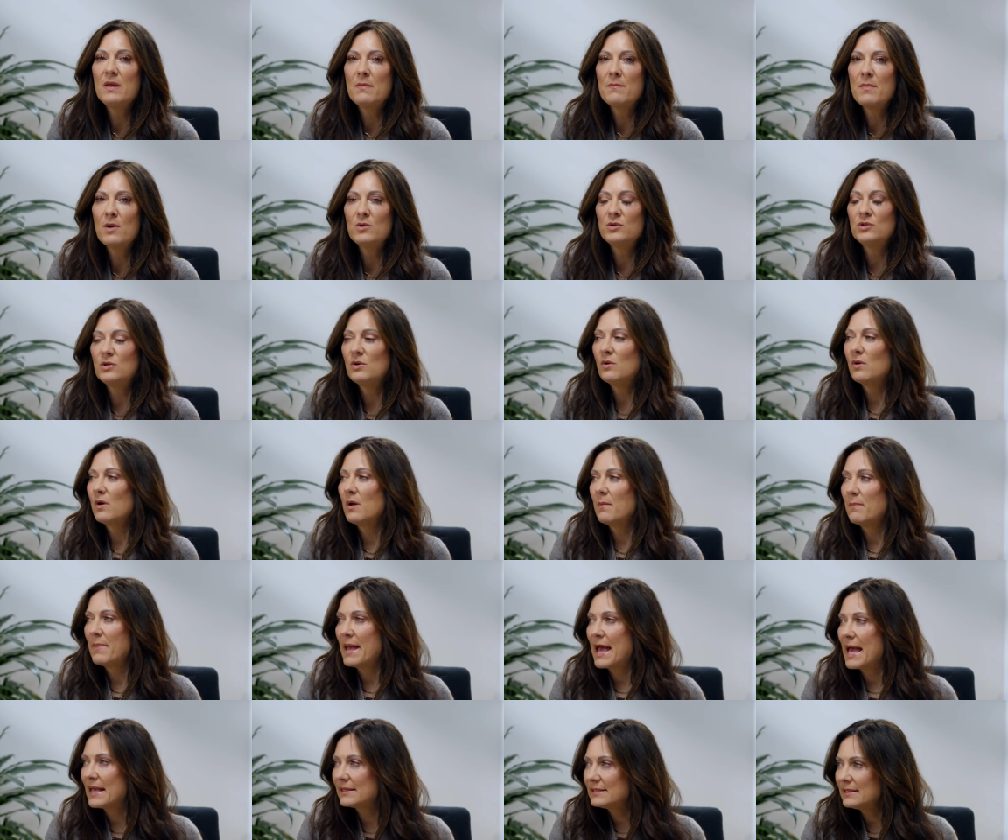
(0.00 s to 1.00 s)
the emotional
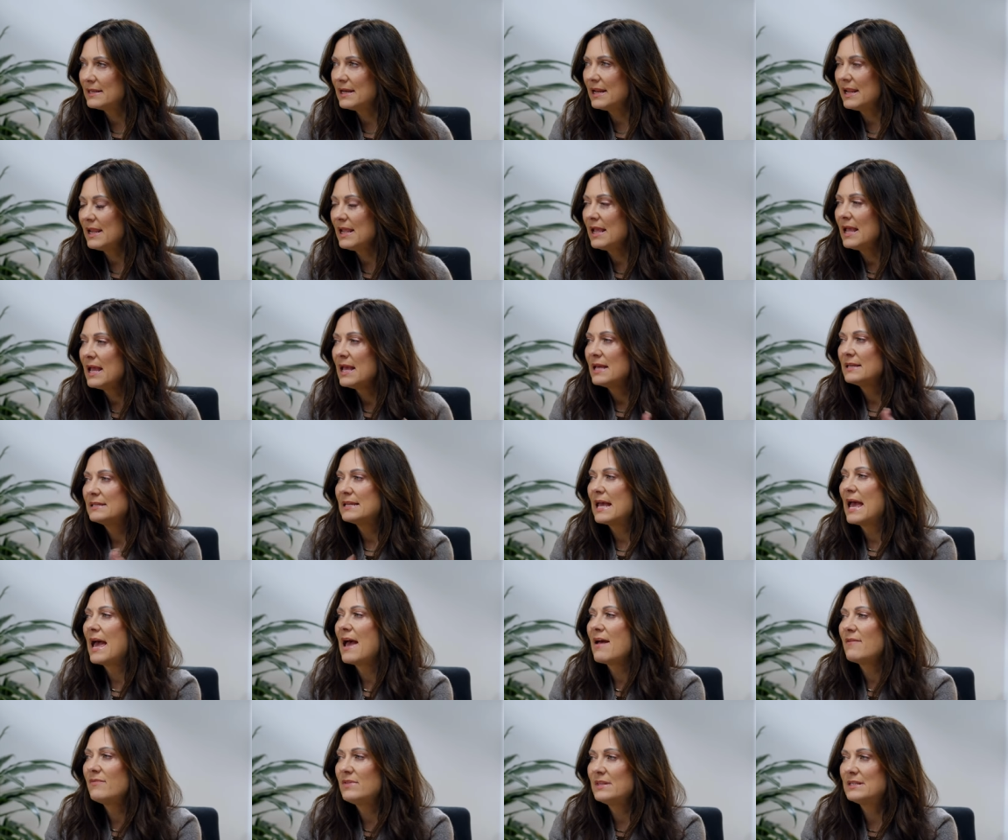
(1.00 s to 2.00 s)
capacity to
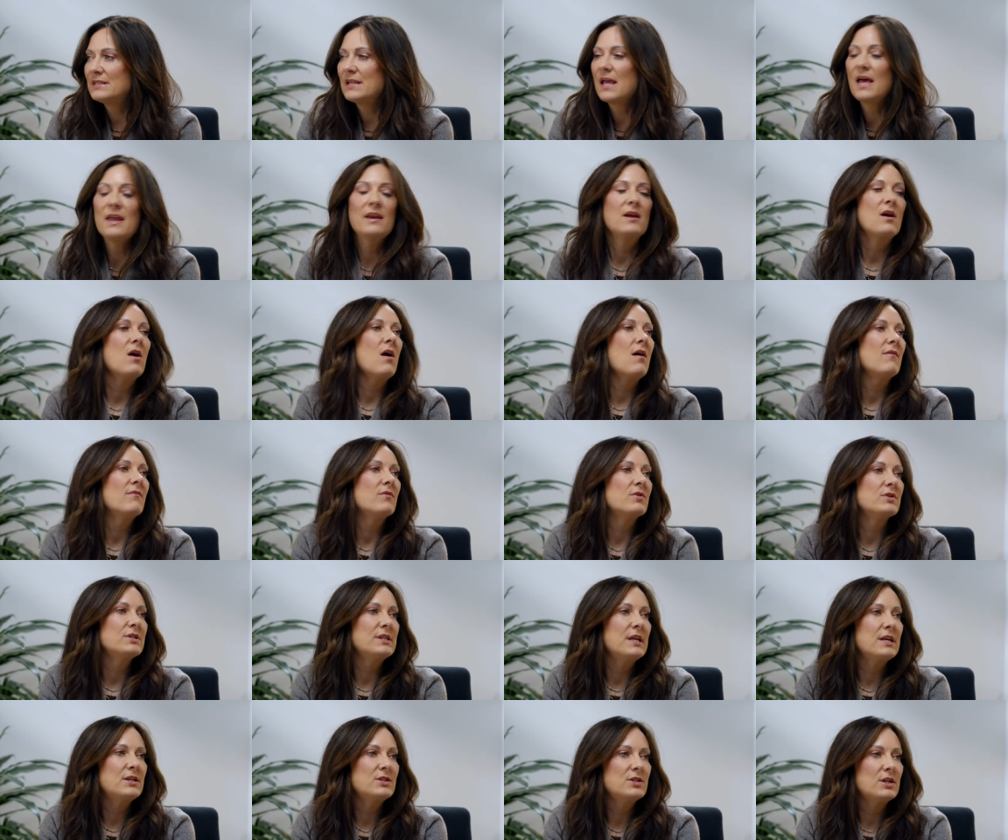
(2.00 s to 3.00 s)
have this kind of
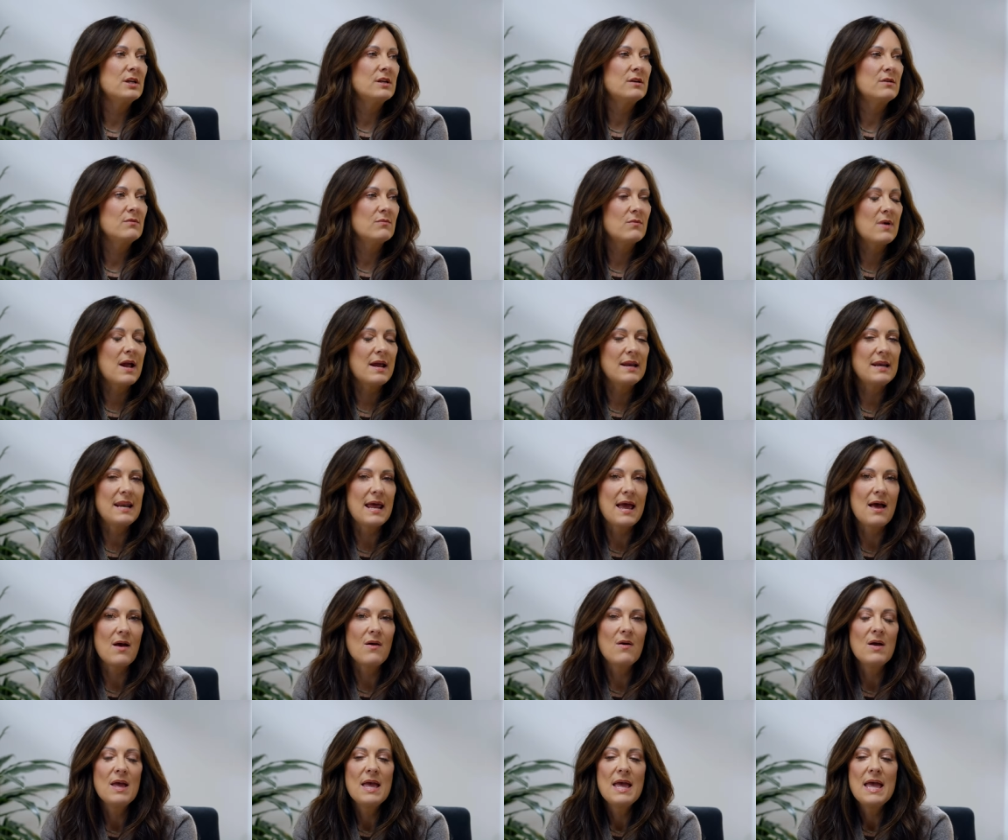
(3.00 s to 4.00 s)
conversation good. Right
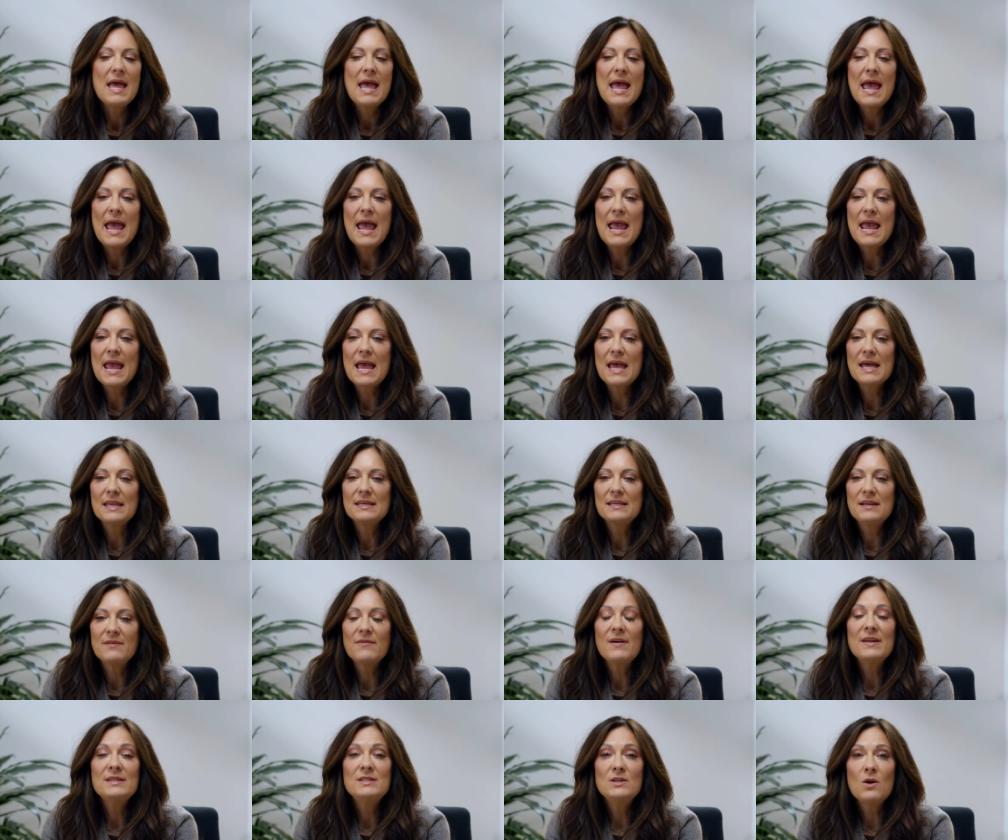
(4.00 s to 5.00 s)
now? Mm-hmm. And
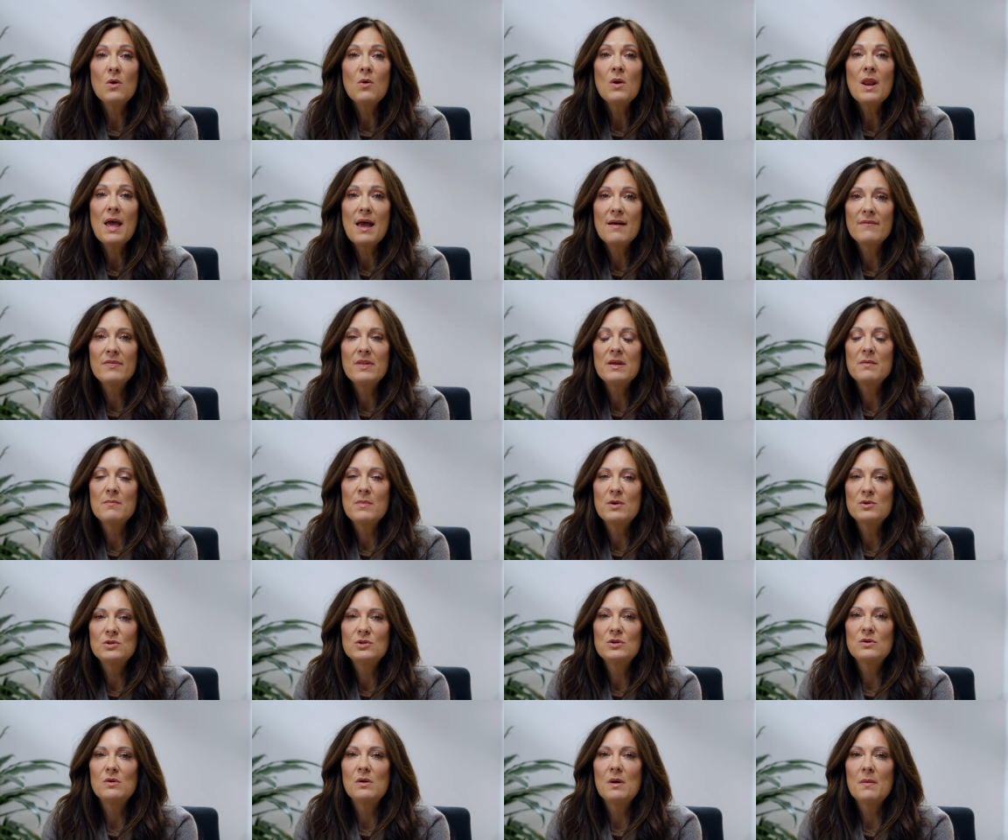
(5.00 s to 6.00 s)
if I don't have the
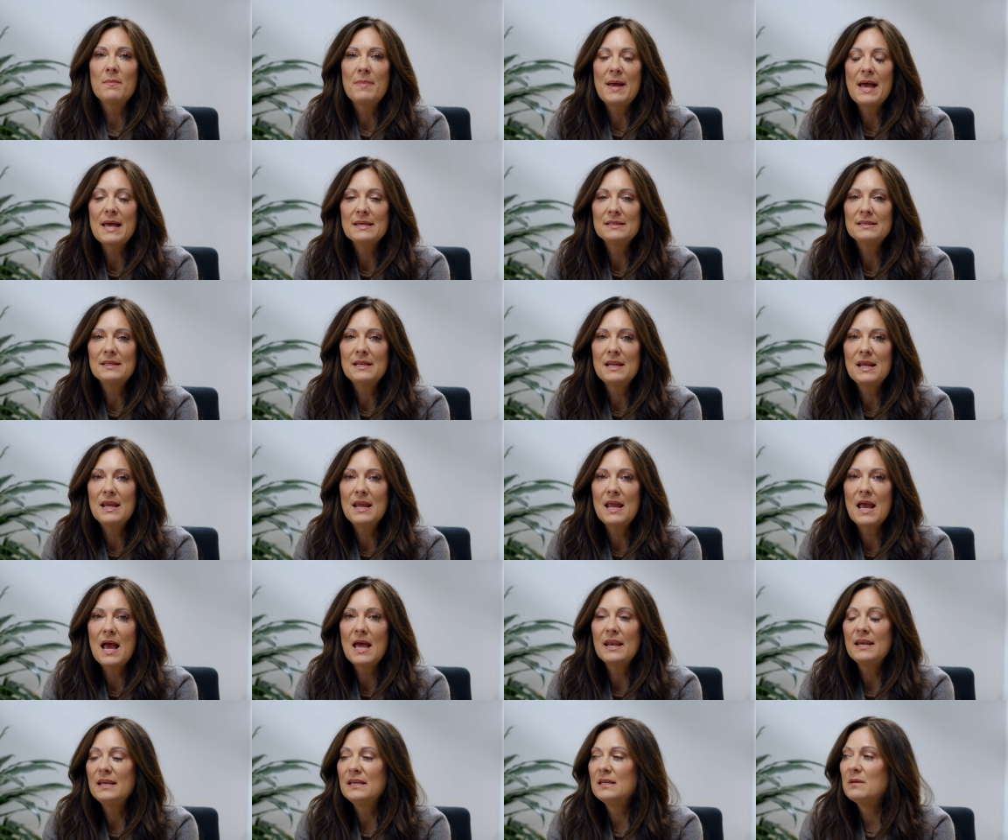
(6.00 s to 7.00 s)
emotional capacity,
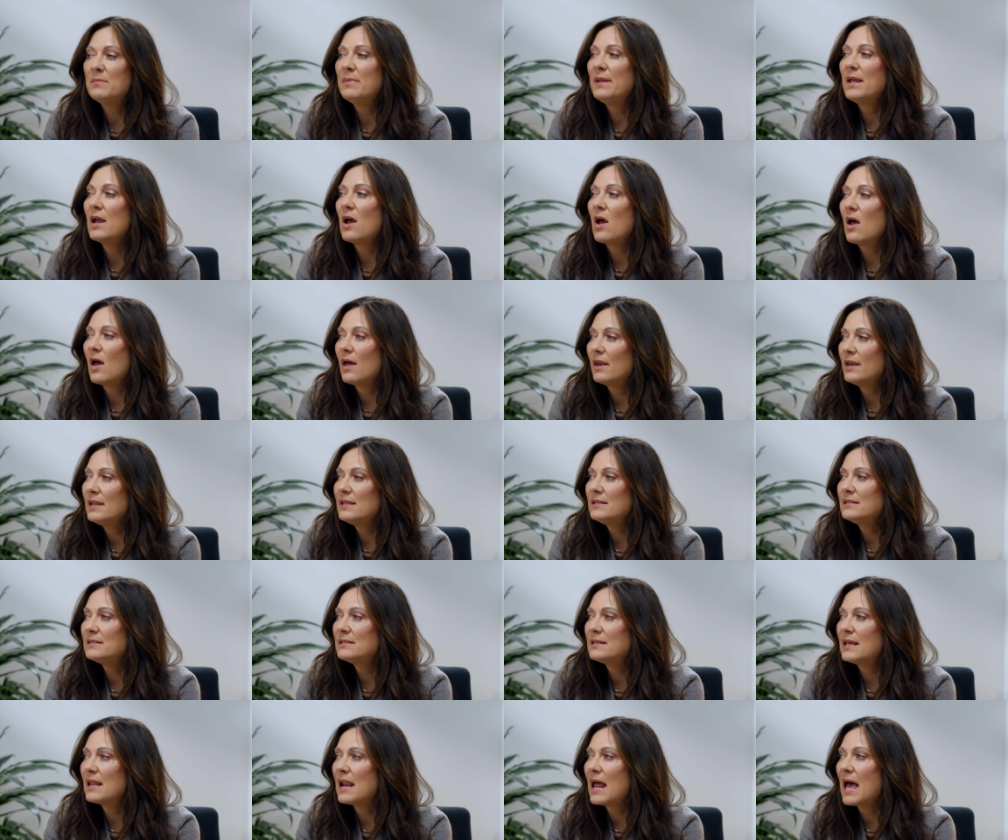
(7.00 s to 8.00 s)
I need to be
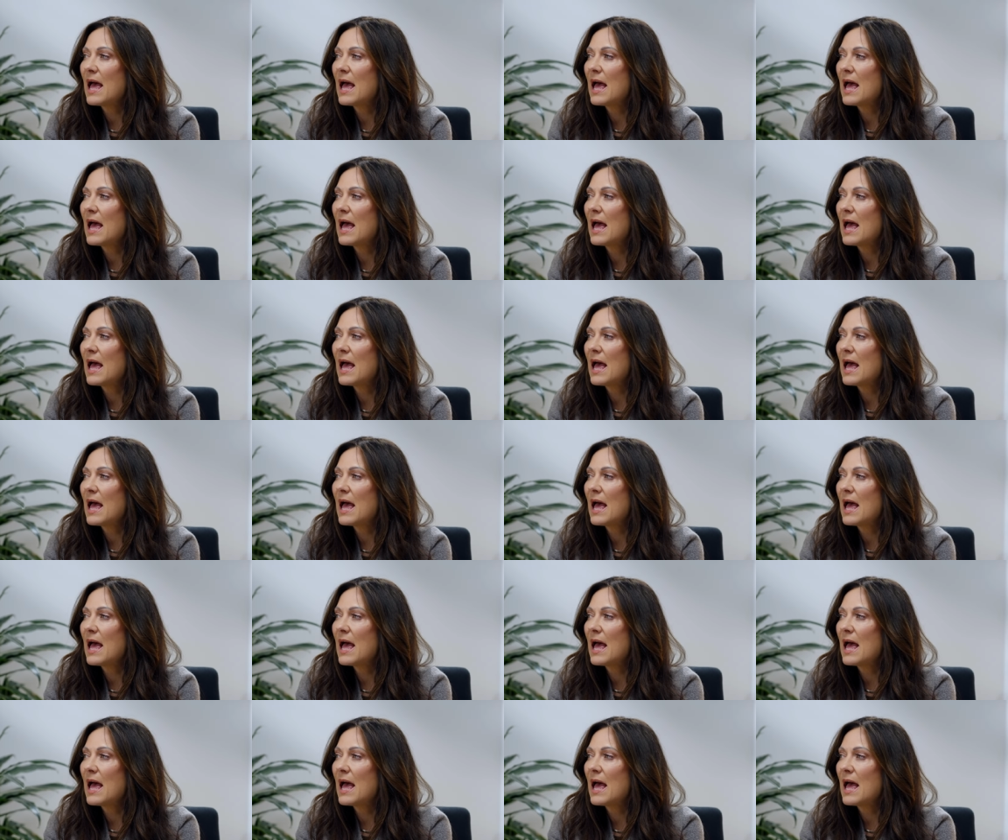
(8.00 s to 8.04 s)
honest that